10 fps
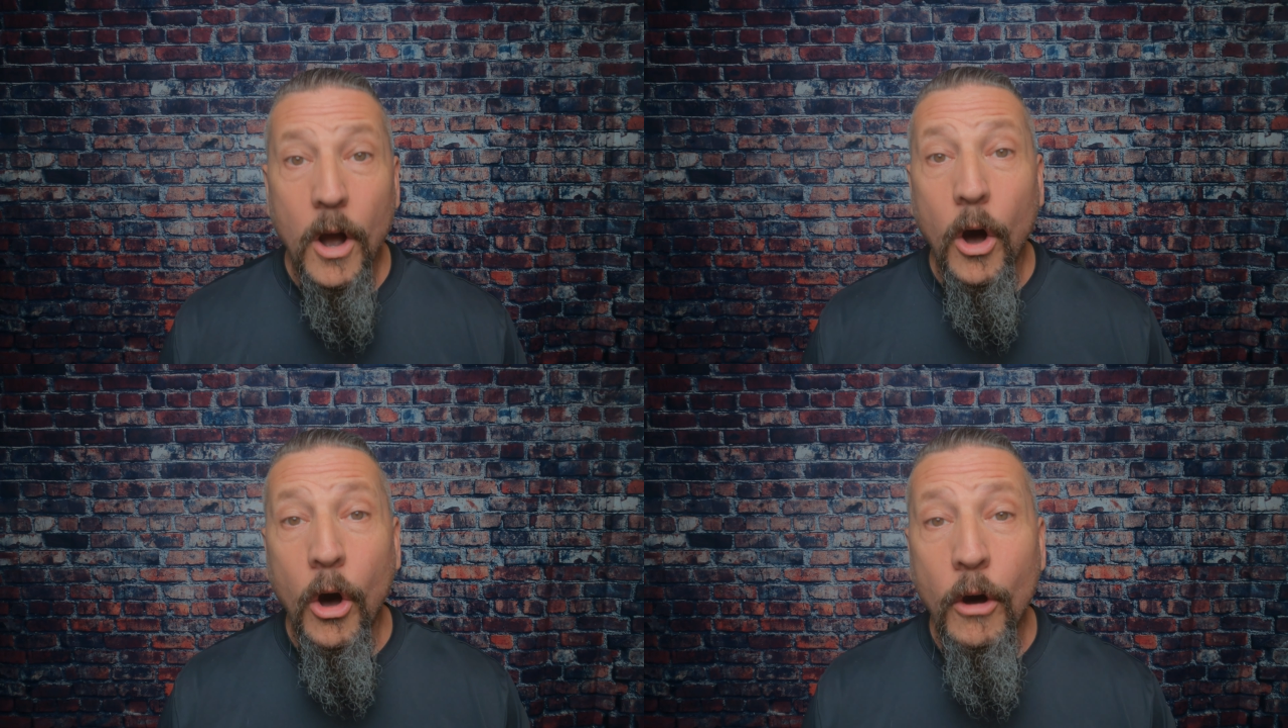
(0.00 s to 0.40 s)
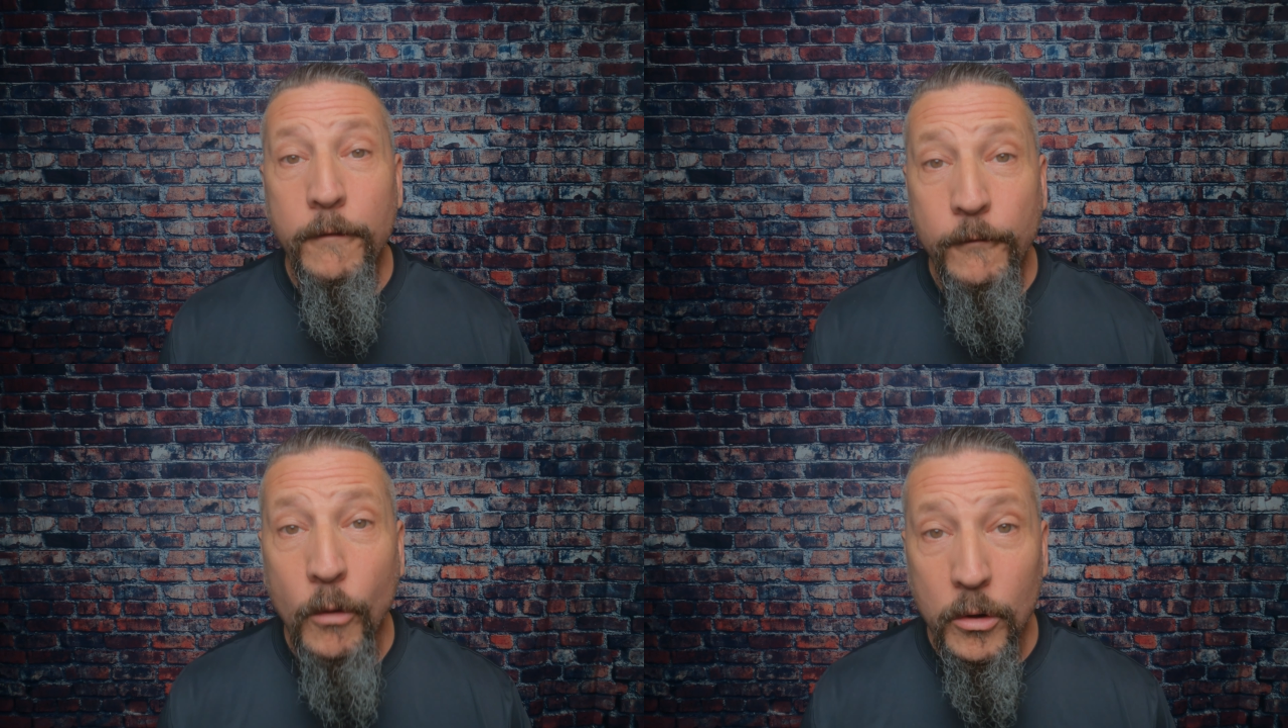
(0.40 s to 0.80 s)
all
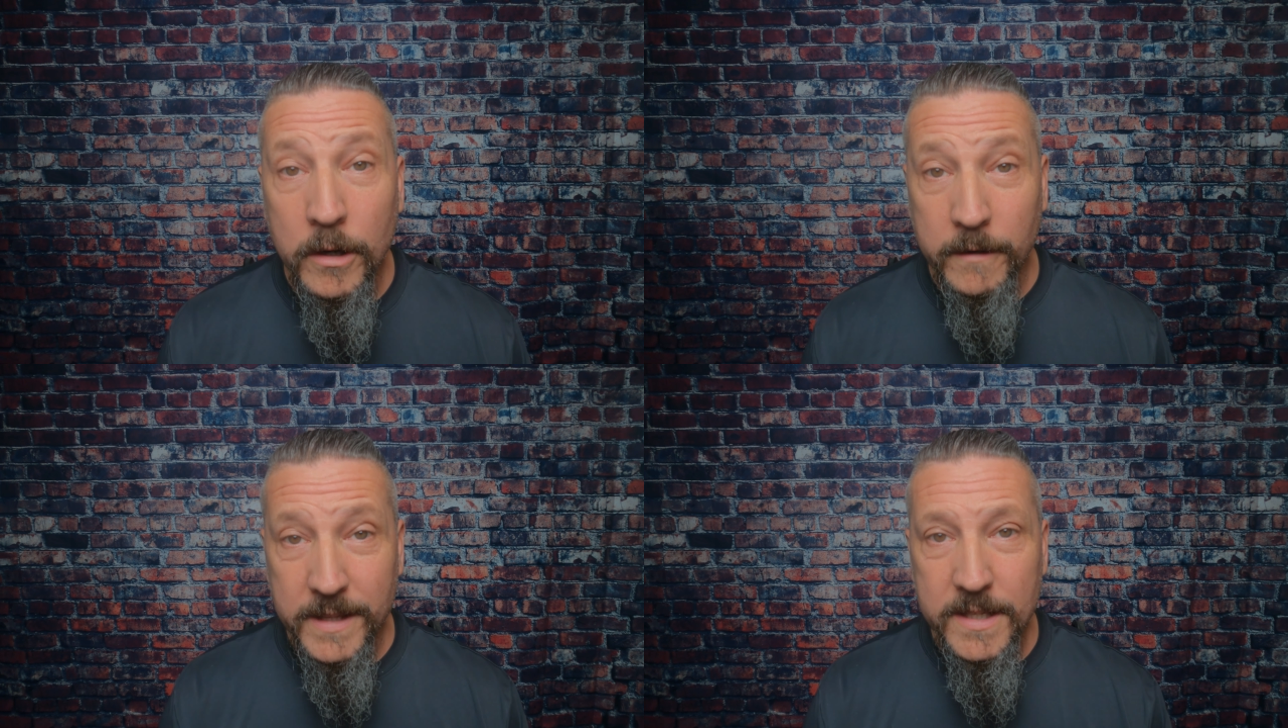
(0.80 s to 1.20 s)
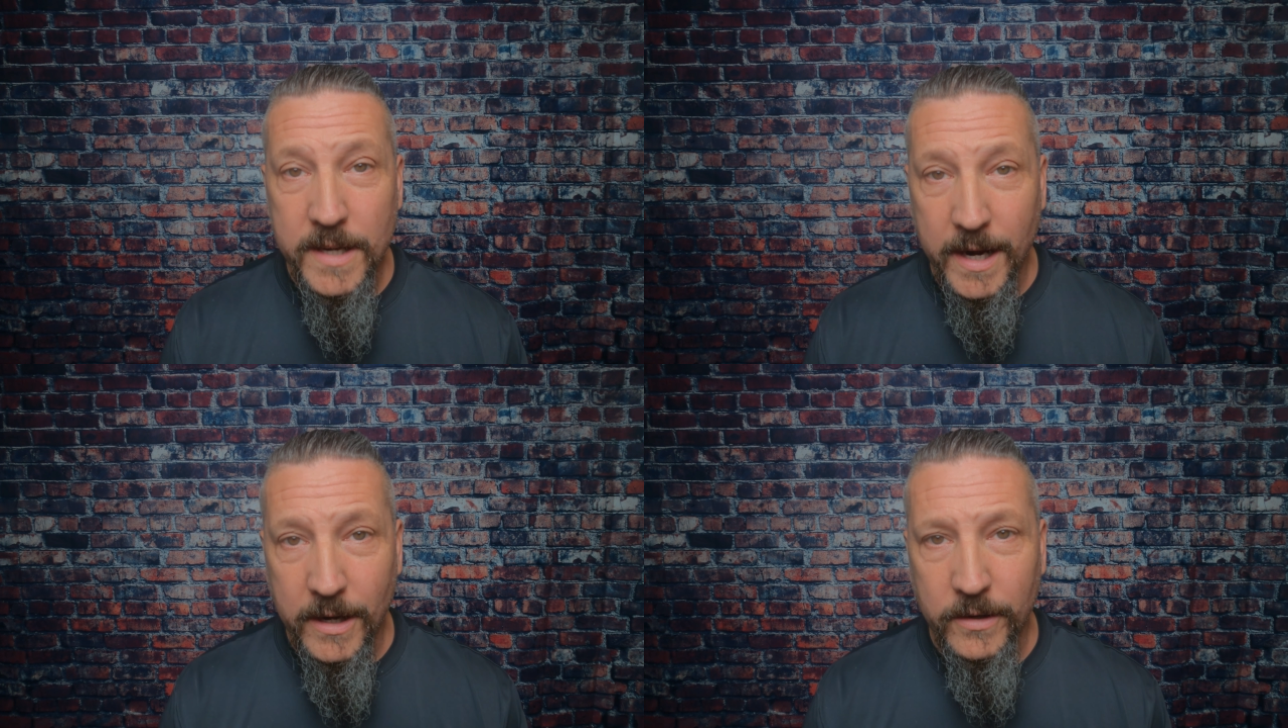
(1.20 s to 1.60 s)
4 of these
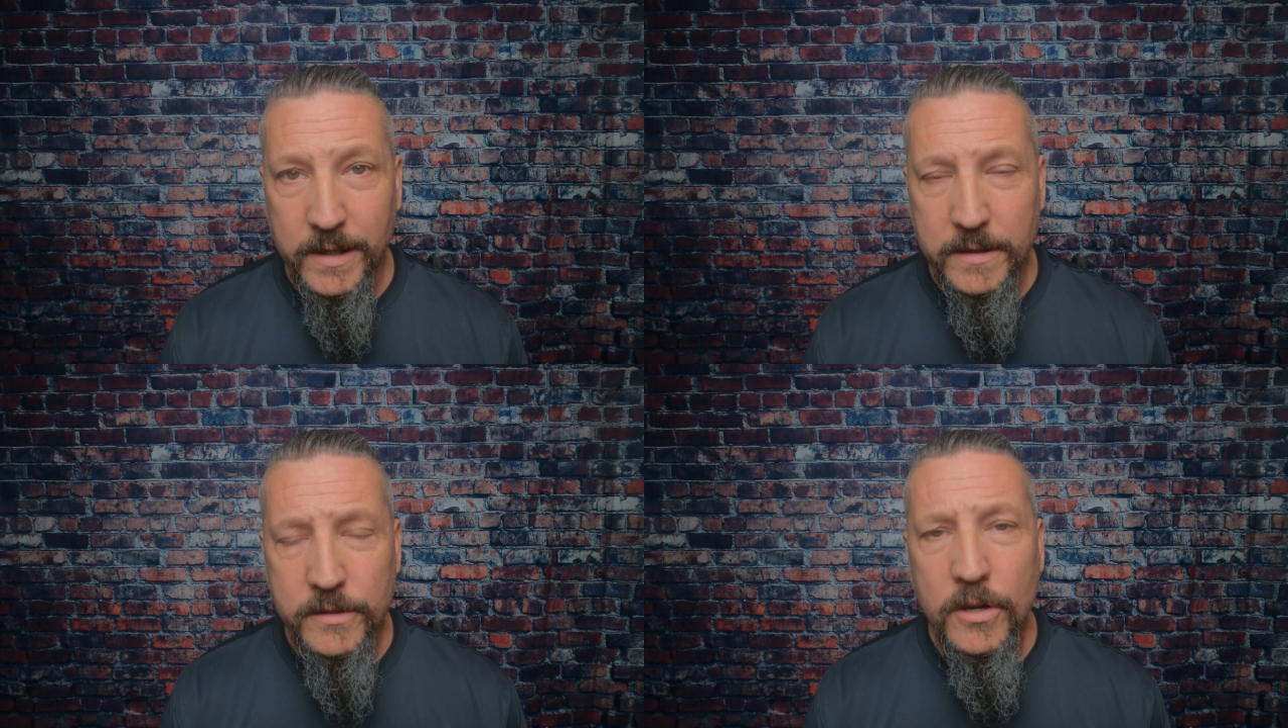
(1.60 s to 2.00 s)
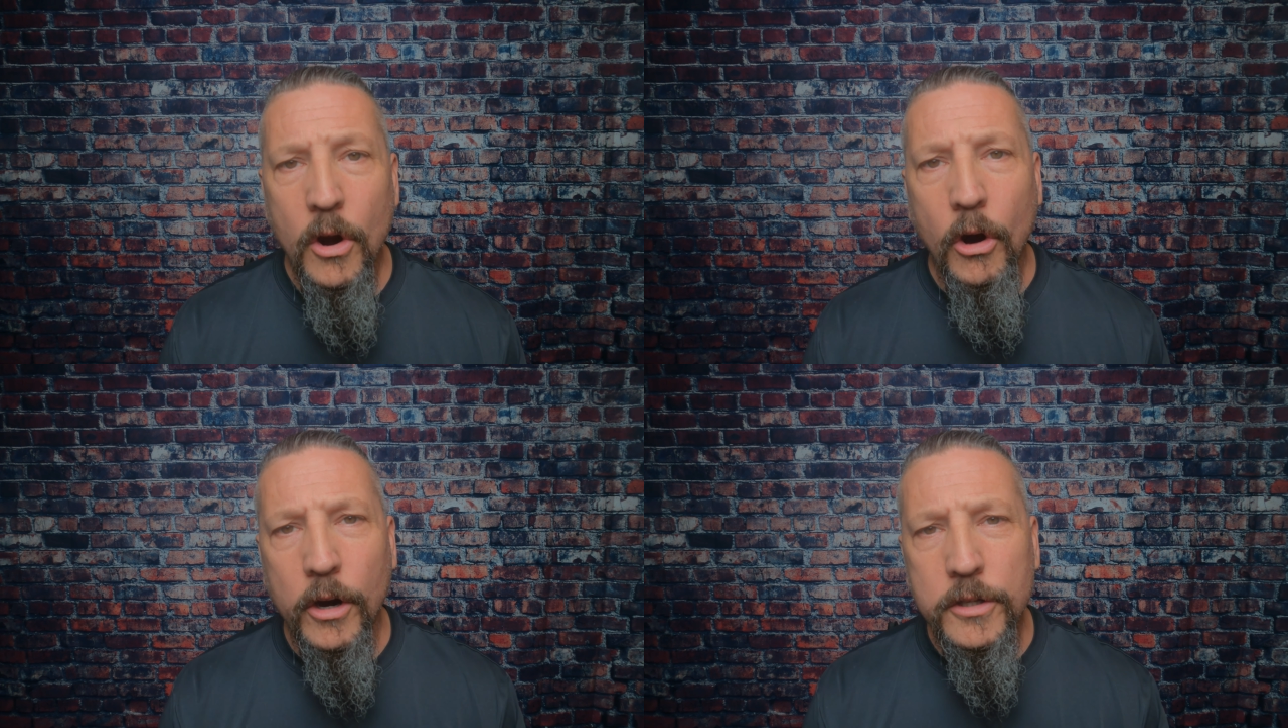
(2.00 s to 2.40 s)
areas
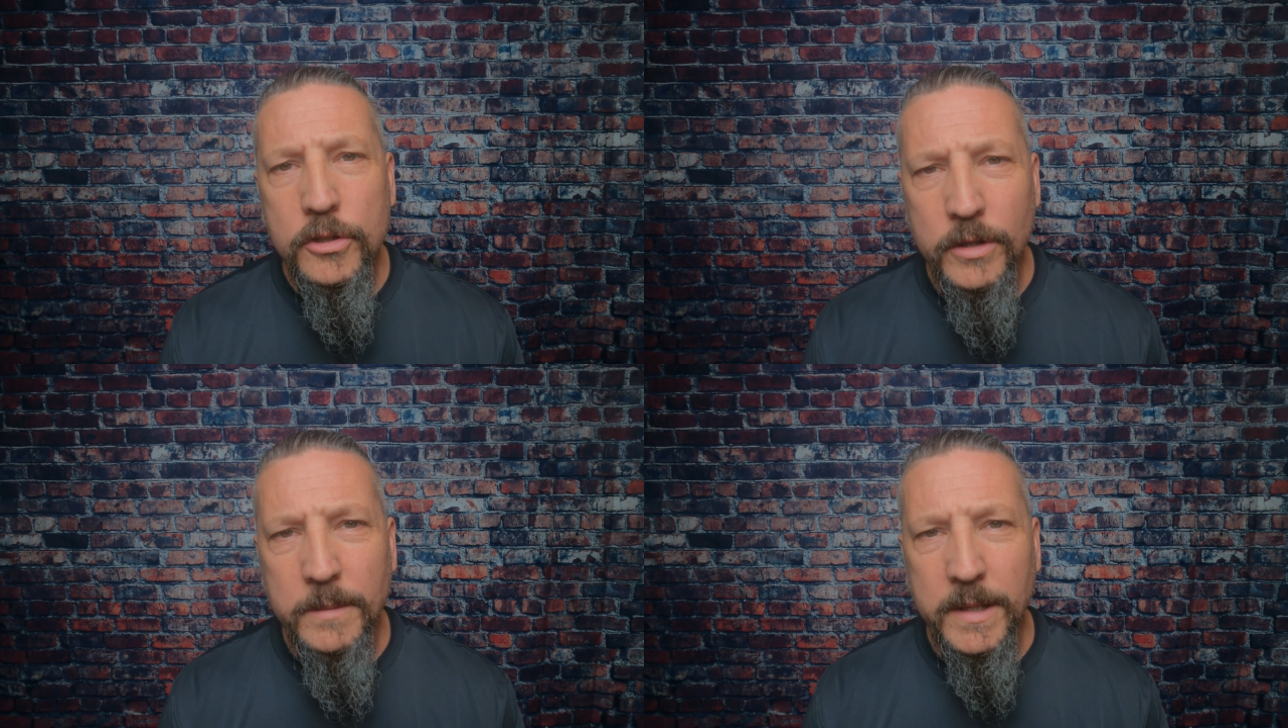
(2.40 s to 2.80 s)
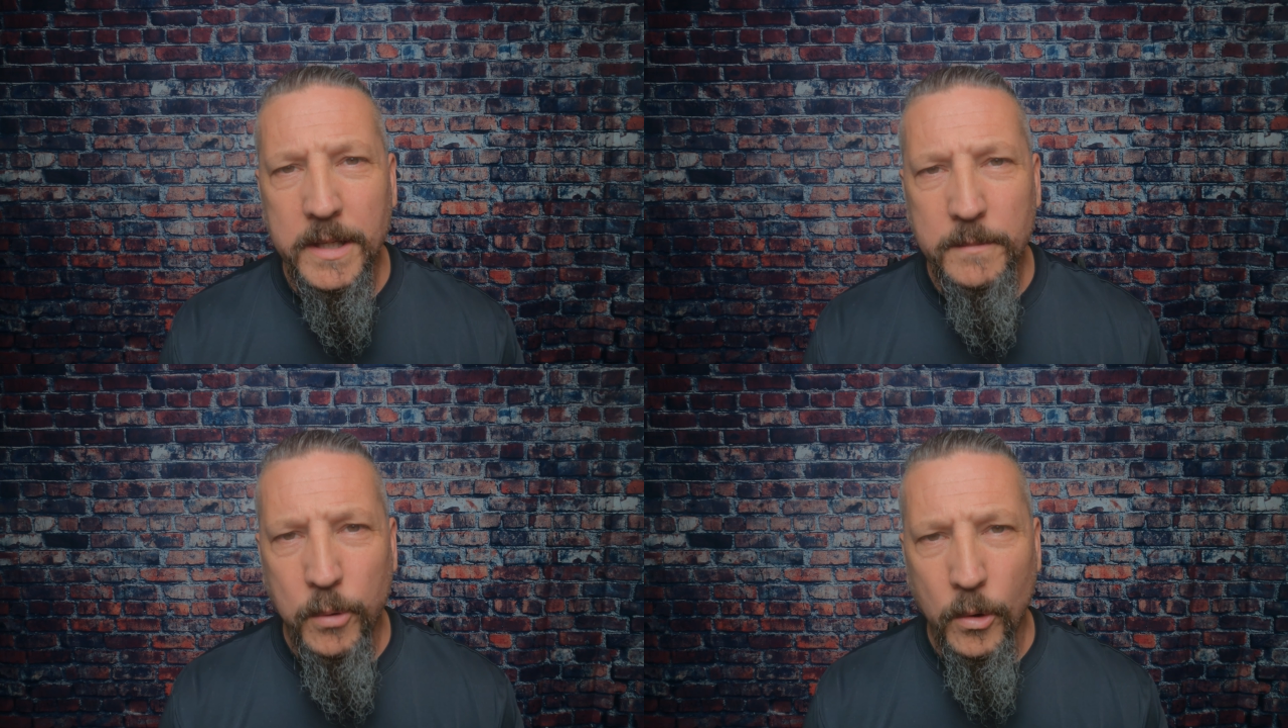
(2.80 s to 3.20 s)
are extremely
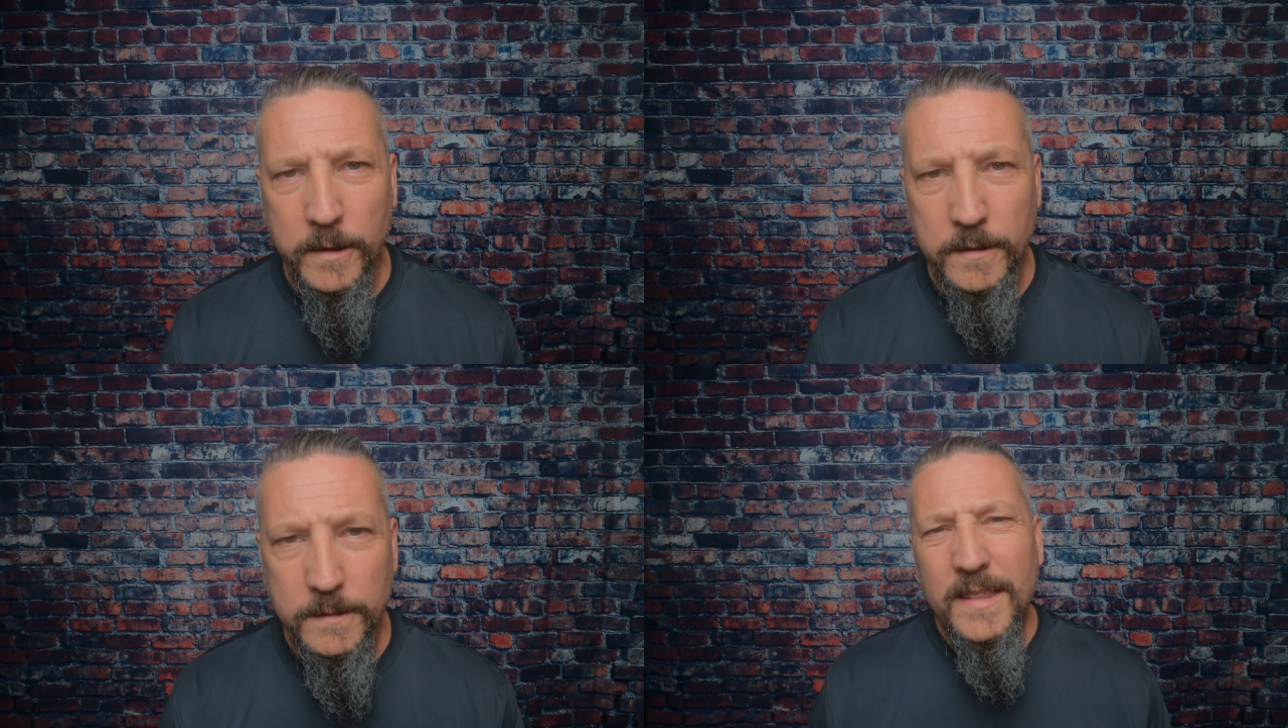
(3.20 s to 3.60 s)
important.